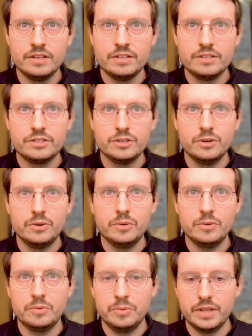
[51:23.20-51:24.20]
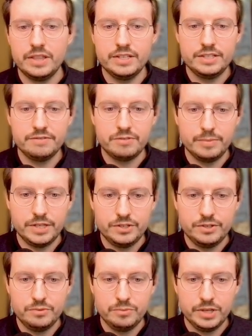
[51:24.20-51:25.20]
So with this
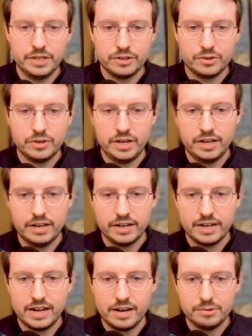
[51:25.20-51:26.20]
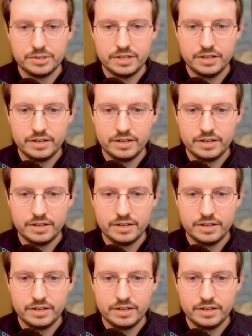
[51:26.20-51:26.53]
information, we can create an account.